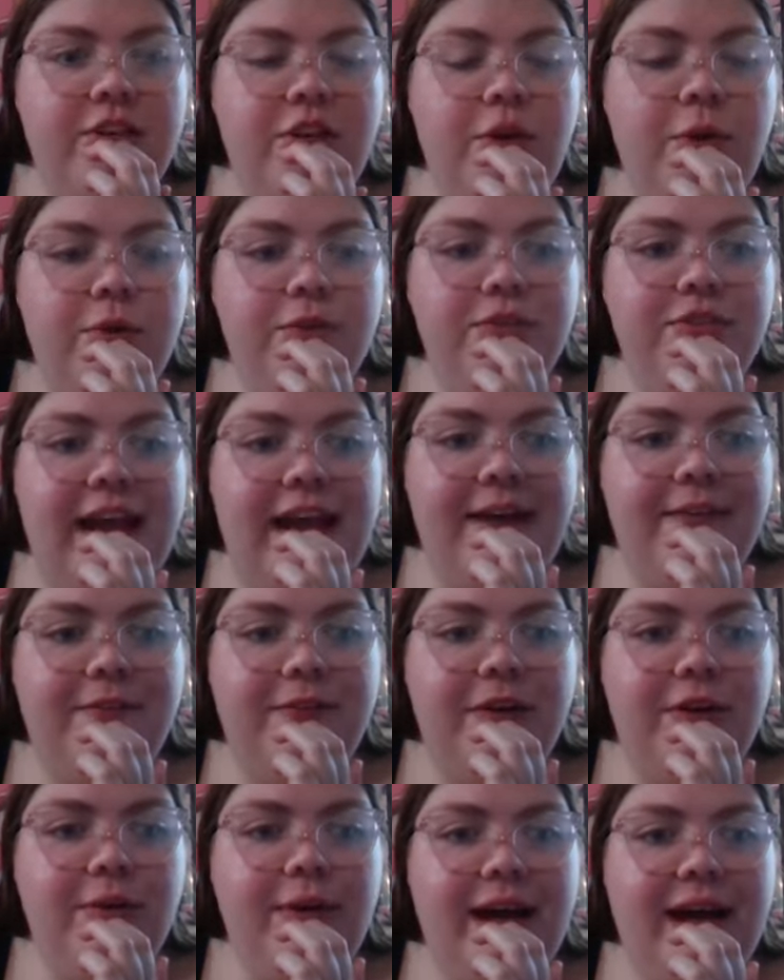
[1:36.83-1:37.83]
a Tuesday
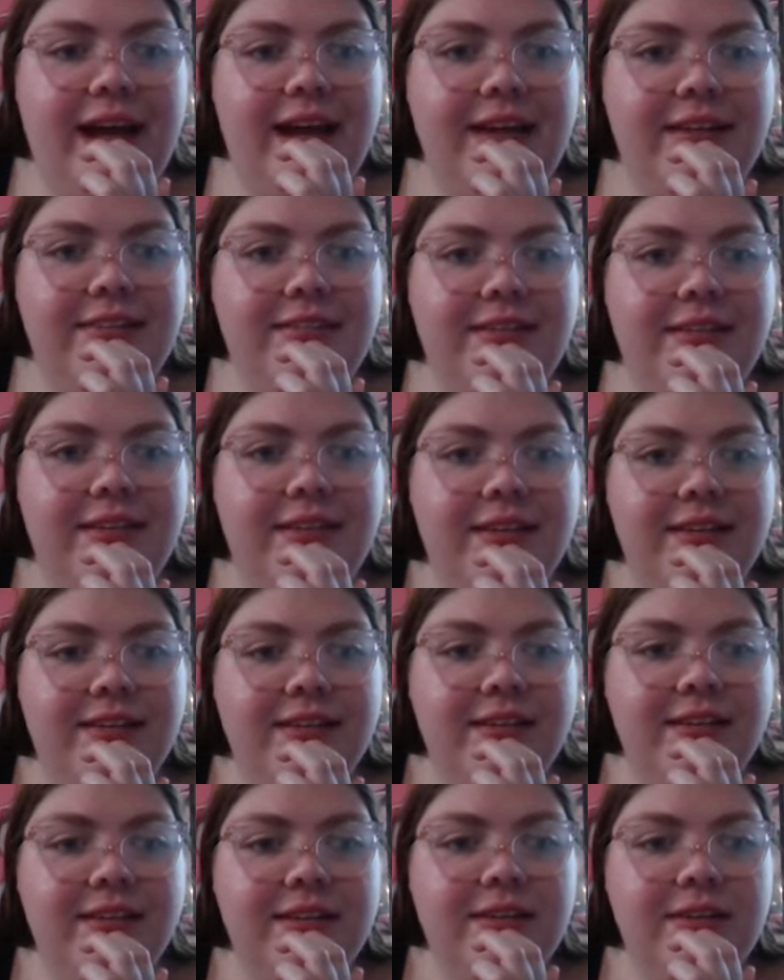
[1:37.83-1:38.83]
for you guys?
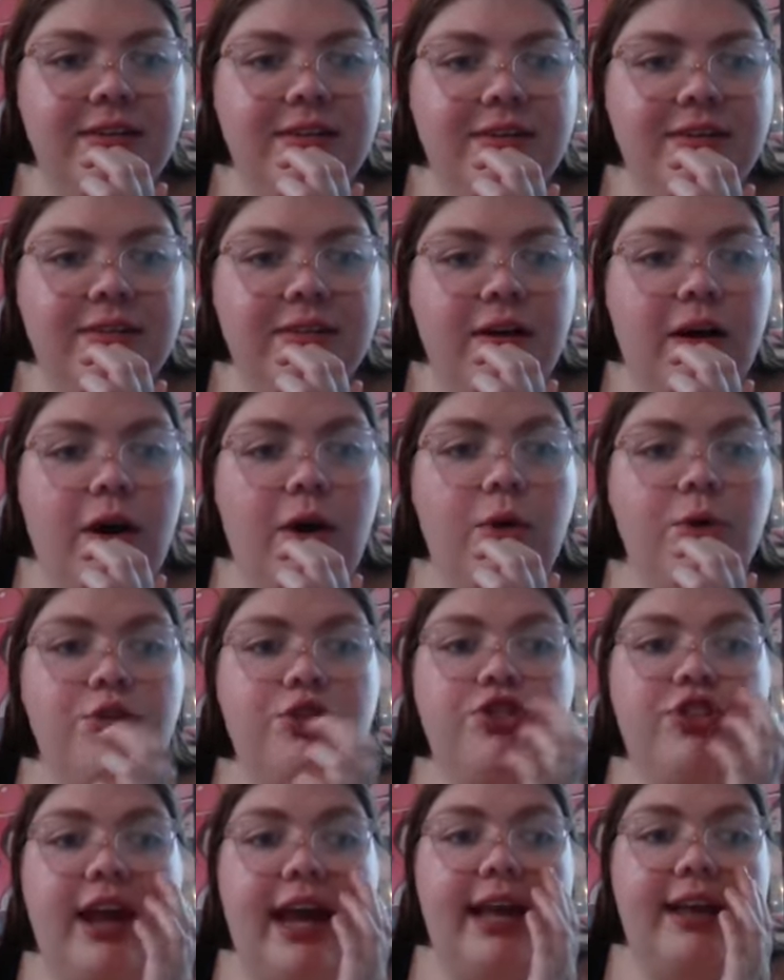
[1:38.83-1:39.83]
Oh,
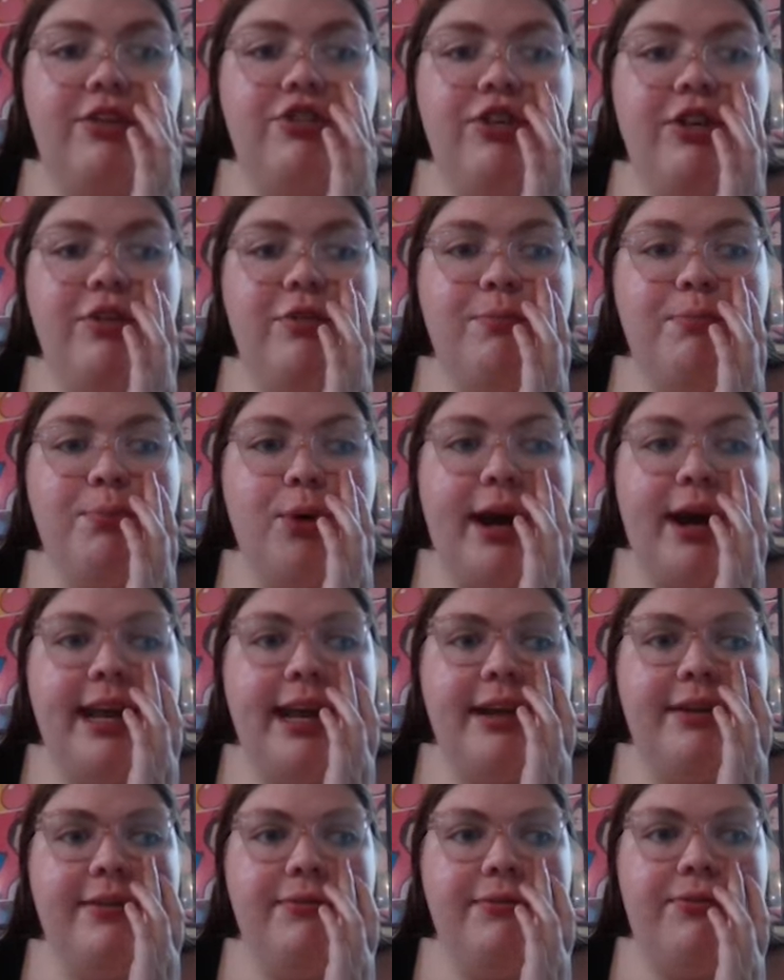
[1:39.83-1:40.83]
shit. She's
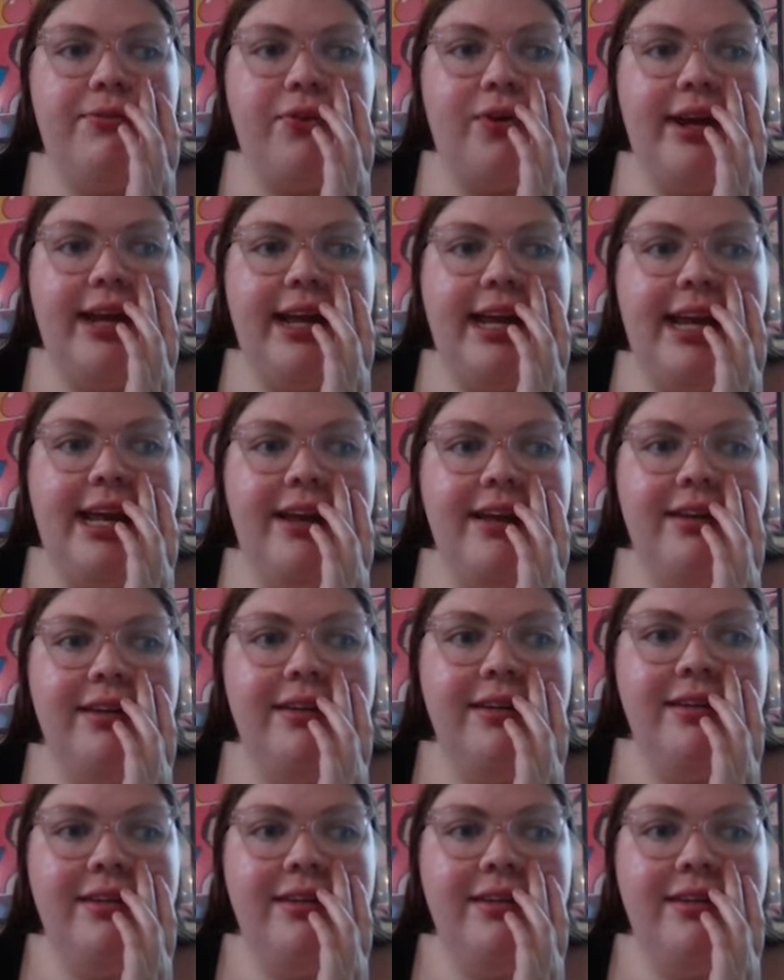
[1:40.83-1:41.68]
breaking free.